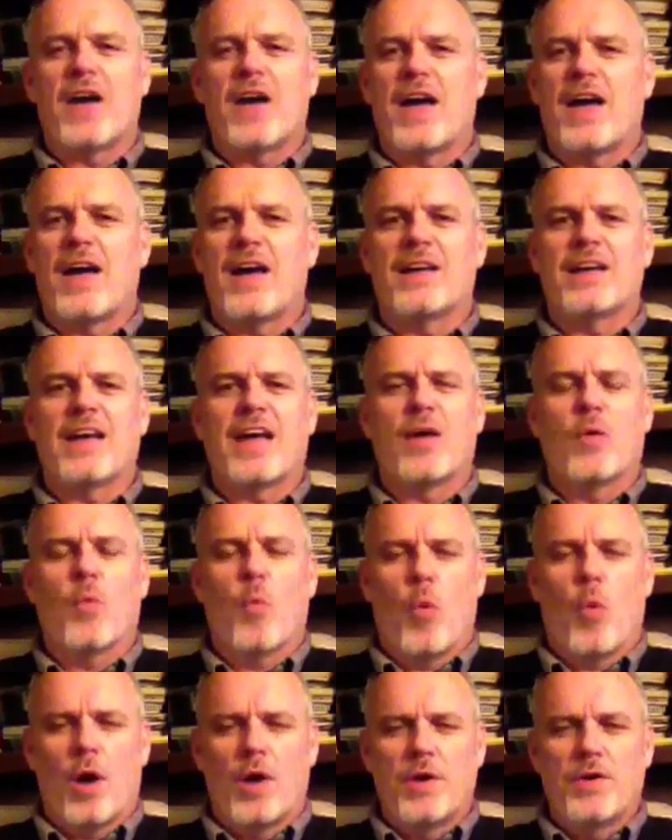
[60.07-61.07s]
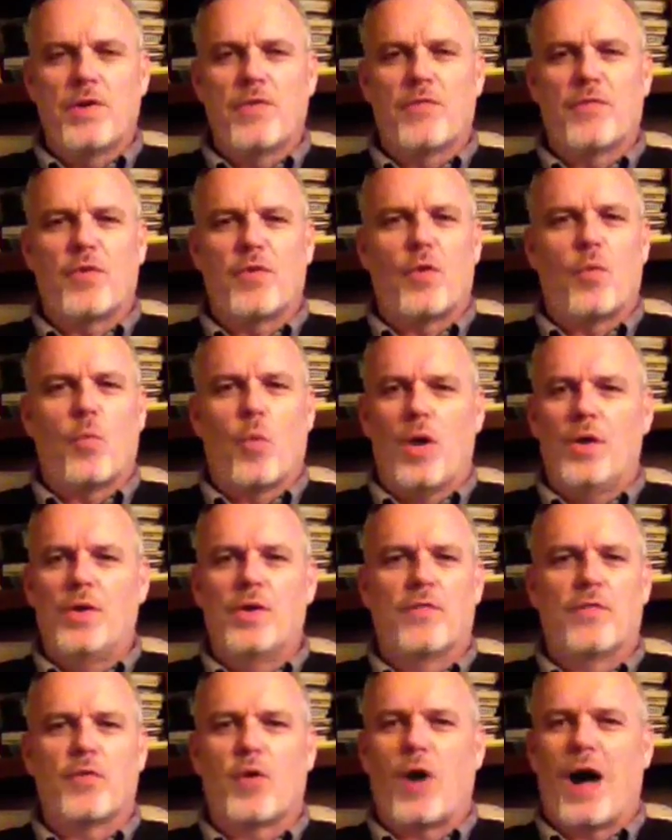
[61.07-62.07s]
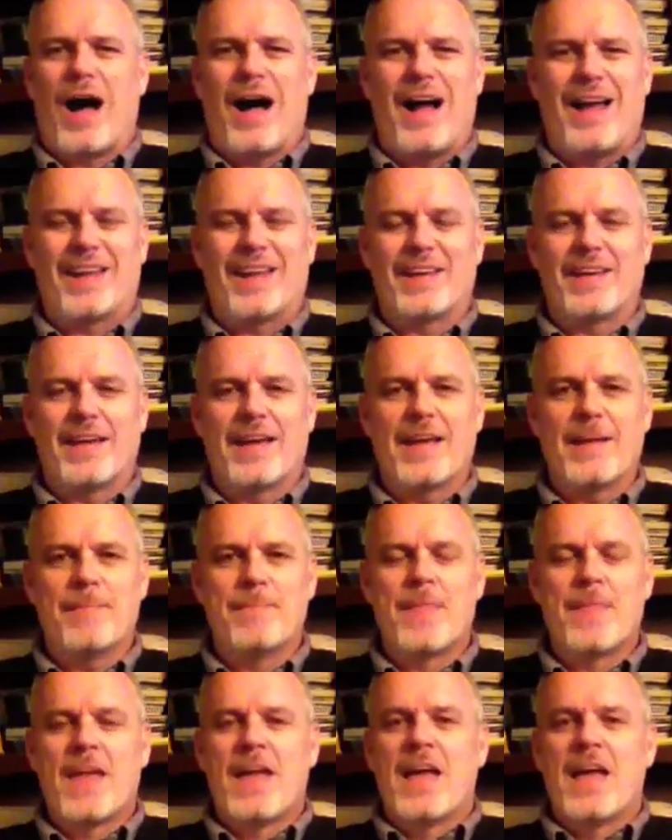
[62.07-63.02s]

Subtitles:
had a wonderful, wonderful holiday.